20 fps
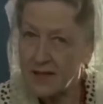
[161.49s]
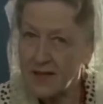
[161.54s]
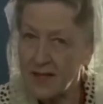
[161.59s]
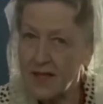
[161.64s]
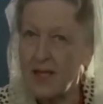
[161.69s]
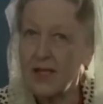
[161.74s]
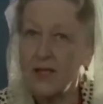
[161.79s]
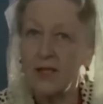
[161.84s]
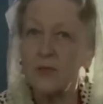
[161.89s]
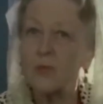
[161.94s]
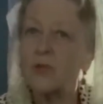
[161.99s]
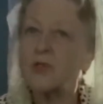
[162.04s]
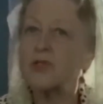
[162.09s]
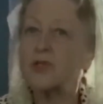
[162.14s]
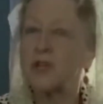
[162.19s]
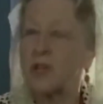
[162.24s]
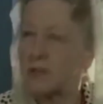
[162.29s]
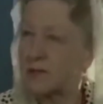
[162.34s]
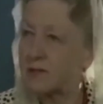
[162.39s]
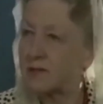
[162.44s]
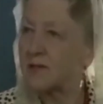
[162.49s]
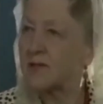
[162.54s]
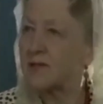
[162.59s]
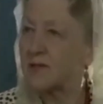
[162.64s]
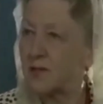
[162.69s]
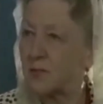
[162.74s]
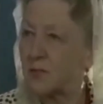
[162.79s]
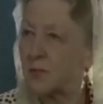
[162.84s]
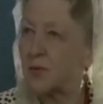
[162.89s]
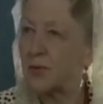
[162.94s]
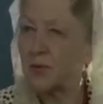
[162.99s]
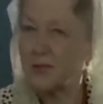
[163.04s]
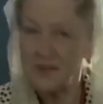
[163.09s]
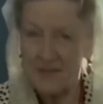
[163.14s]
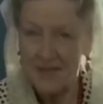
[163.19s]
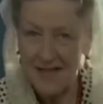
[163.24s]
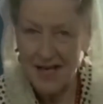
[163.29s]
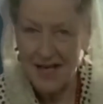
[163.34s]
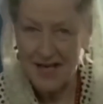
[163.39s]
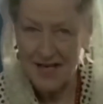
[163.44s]
And it was just as simple
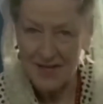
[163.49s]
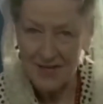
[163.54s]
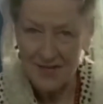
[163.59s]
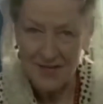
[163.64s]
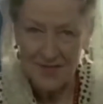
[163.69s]
as that.